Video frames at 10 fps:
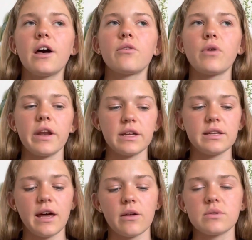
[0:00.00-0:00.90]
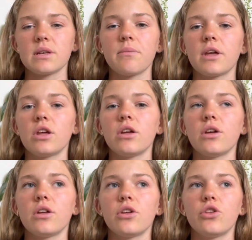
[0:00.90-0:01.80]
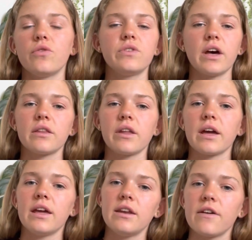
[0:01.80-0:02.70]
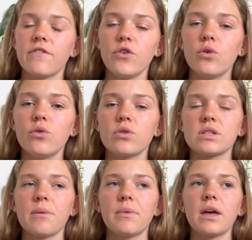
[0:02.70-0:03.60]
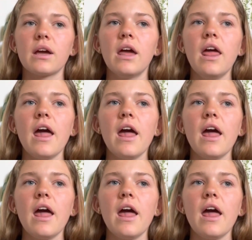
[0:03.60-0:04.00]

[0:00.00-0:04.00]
writing down something you've done like eating a food or something